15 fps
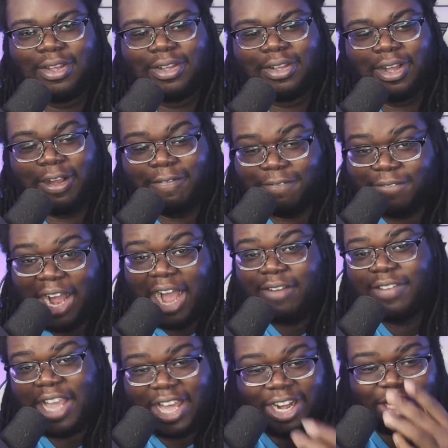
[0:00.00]
a
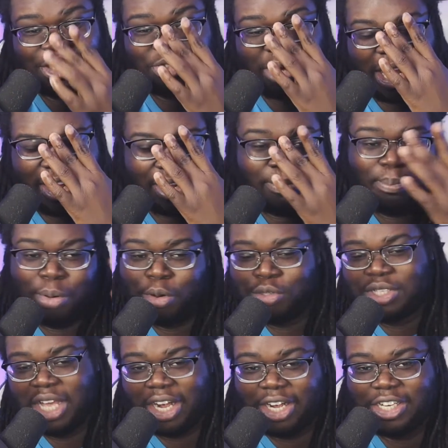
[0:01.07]
5-headed dragon, pulls
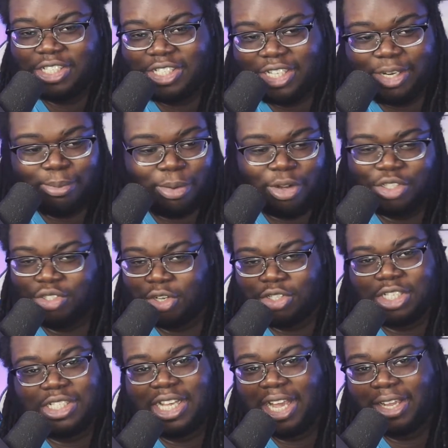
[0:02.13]
out of the sea, bro, and starts
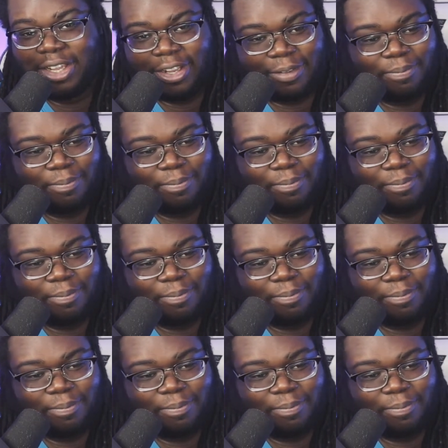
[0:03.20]
attacking.